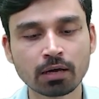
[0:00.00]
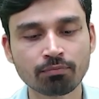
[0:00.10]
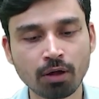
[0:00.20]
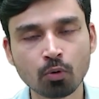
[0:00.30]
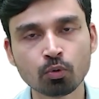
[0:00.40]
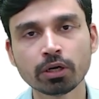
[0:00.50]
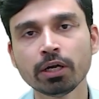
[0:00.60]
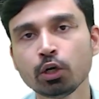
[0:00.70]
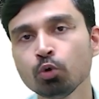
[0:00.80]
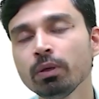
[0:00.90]
are found
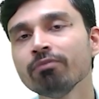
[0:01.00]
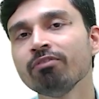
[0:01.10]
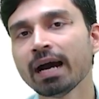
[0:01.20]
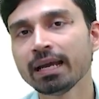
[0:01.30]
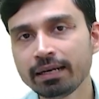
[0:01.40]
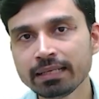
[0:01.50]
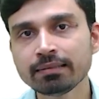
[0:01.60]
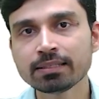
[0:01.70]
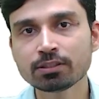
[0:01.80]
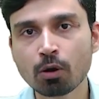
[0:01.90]
to be violating
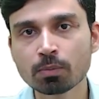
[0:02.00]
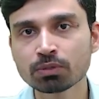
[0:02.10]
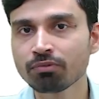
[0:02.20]
these norms,